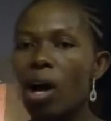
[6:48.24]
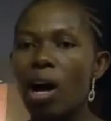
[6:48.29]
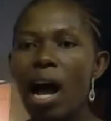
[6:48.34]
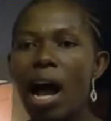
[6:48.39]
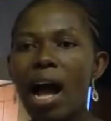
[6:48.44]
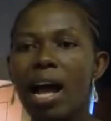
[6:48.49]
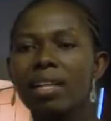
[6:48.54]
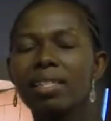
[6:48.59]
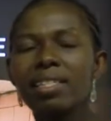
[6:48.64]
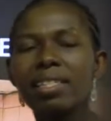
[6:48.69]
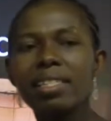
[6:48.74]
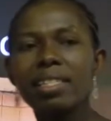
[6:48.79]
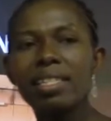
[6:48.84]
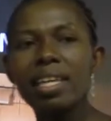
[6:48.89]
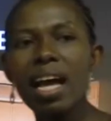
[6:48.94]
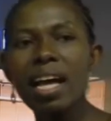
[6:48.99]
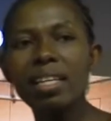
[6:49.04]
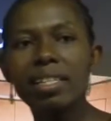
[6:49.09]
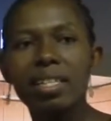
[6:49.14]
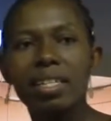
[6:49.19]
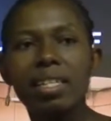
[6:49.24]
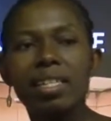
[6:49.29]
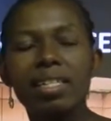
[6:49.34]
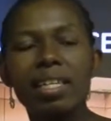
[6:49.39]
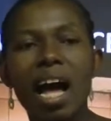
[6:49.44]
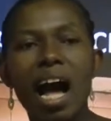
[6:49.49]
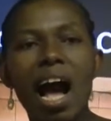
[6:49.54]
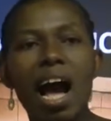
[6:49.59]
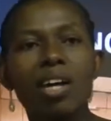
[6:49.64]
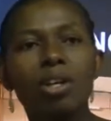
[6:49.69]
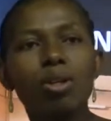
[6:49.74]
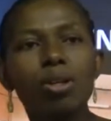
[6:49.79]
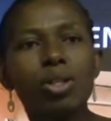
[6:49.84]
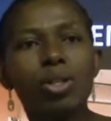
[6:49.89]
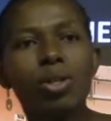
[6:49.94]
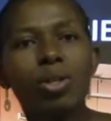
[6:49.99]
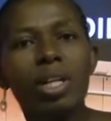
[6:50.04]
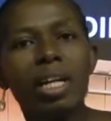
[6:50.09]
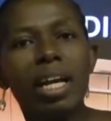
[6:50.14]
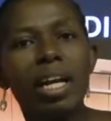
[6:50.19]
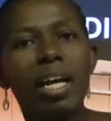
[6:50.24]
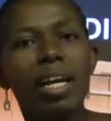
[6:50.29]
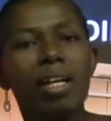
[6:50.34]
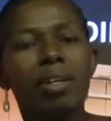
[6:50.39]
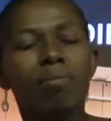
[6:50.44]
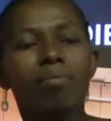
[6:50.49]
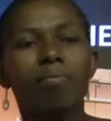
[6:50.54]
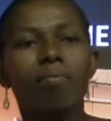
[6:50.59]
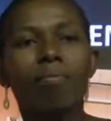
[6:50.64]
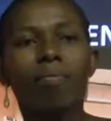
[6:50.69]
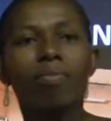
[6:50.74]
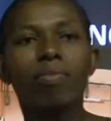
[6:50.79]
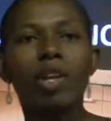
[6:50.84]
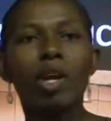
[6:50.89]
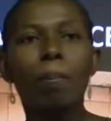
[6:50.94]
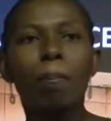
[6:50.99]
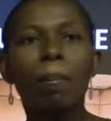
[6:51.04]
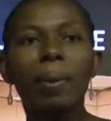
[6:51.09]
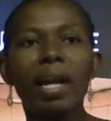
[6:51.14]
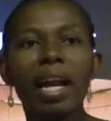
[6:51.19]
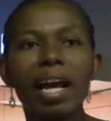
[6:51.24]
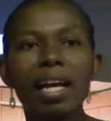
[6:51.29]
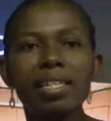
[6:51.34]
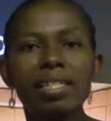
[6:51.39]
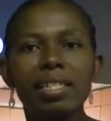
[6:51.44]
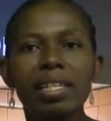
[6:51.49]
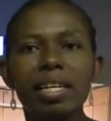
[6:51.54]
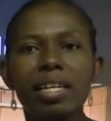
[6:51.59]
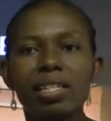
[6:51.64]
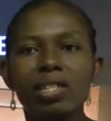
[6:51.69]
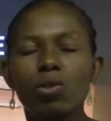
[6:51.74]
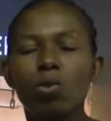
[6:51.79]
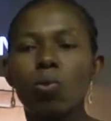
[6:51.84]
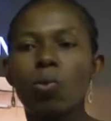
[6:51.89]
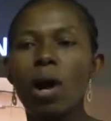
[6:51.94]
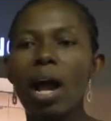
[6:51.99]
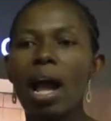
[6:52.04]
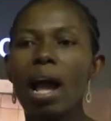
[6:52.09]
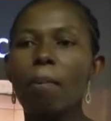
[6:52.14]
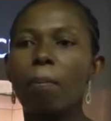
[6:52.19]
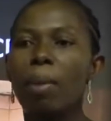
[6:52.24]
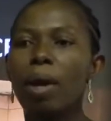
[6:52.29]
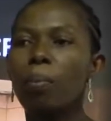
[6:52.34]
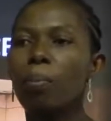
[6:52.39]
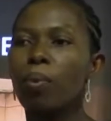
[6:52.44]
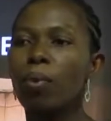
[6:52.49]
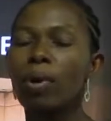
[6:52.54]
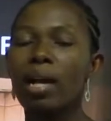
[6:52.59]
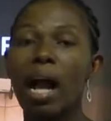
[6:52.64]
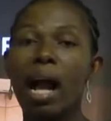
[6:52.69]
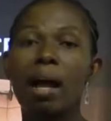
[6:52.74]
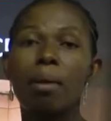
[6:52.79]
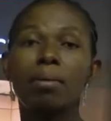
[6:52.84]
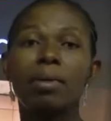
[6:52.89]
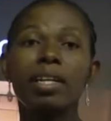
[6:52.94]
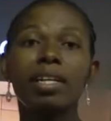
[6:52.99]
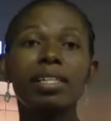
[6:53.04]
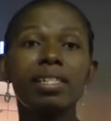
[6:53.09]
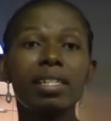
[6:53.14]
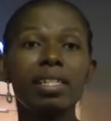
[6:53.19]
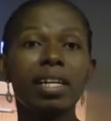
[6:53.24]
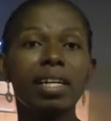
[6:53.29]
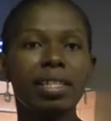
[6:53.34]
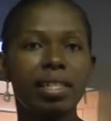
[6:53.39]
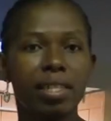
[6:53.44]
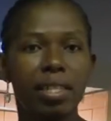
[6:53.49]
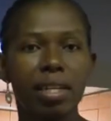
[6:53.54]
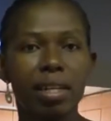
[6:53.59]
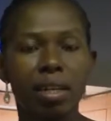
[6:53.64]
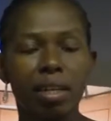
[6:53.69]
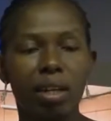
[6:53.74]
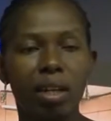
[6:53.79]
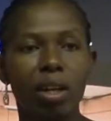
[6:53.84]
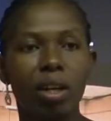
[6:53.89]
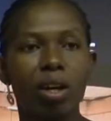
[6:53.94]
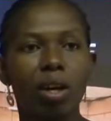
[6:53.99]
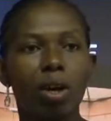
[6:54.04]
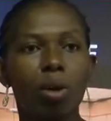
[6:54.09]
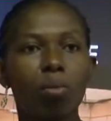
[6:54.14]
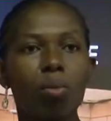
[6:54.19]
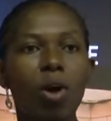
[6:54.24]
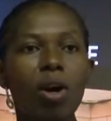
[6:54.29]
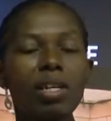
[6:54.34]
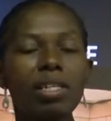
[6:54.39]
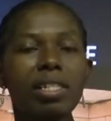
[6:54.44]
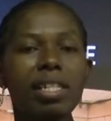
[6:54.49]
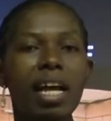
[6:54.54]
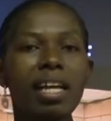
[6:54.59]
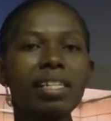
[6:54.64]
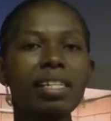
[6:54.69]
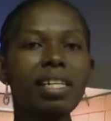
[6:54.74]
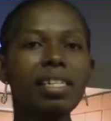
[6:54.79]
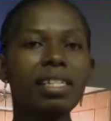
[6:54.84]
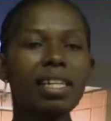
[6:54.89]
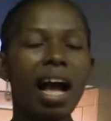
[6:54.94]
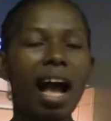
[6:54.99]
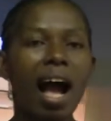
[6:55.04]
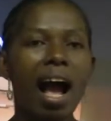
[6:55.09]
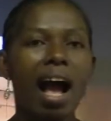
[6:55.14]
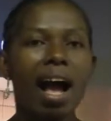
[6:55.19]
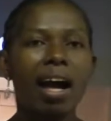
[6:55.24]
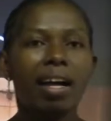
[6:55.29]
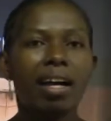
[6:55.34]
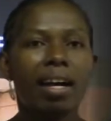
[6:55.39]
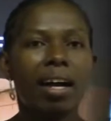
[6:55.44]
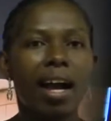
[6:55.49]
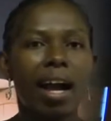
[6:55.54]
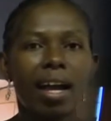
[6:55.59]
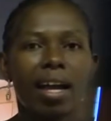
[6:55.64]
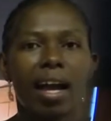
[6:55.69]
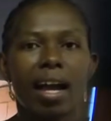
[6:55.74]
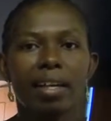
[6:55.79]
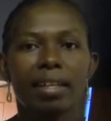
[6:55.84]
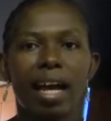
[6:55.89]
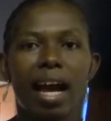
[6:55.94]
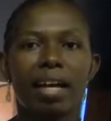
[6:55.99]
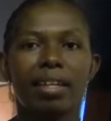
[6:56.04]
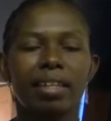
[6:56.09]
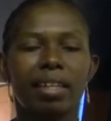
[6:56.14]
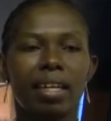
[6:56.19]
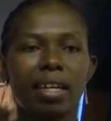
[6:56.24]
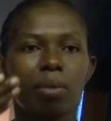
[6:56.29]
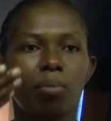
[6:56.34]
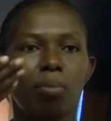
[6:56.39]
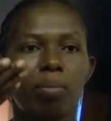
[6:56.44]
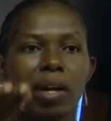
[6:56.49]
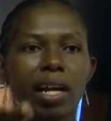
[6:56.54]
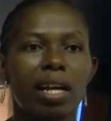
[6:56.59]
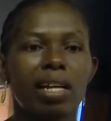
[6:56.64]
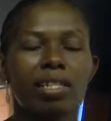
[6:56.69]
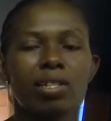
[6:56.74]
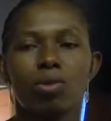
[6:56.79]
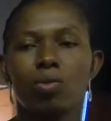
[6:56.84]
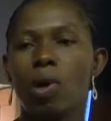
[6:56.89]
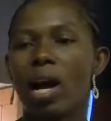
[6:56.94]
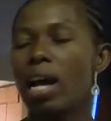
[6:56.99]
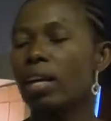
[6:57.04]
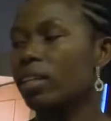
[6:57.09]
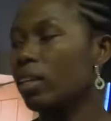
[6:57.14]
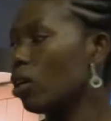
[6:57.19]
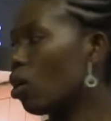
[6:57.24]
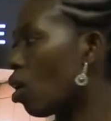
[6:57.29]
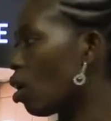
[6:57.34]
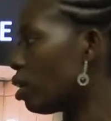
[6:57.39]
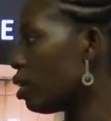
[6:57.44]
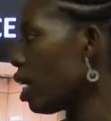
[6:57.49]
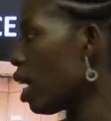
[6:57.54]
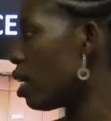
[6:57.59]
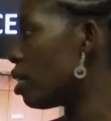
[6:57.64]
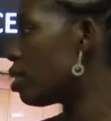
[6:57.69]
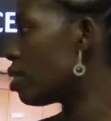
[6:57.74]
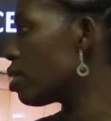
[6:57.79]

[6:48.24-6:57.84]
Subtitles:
And stages are usually places where people can easily see. Most stages are higher than the place where the audience